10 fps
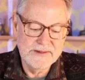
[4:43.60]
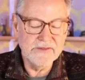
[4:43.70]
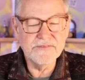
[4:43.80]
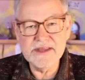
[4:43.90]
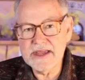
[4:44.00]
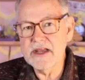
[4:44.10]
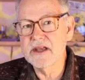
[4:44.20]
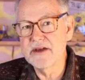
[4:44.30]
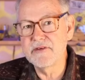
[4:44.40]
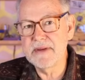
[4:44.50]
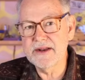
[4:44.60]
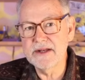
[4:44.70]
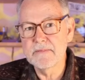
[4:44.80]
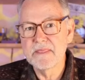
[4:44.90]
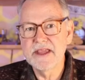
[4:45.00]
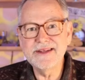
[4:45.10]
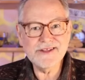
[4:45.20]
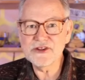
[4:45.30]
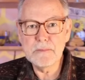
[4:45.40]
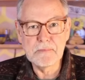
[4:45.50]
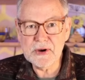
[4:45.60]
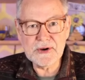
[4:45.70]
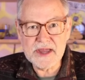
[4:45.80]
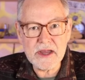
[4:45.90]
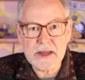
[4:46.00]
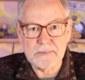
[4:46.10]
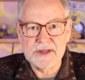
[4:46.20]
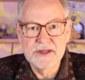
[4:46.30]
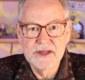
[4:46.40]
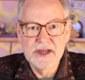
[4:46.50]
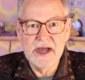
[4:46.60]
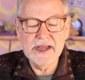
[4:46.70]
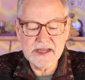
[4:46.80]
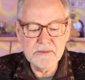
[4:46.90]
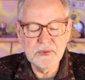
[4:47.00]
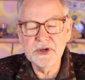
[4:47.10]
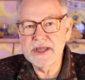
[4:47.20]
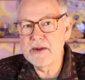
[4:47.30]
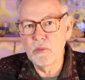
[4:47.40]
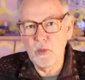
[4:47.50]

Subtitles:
The other thing I love about it, it doesn't burn up. I can put a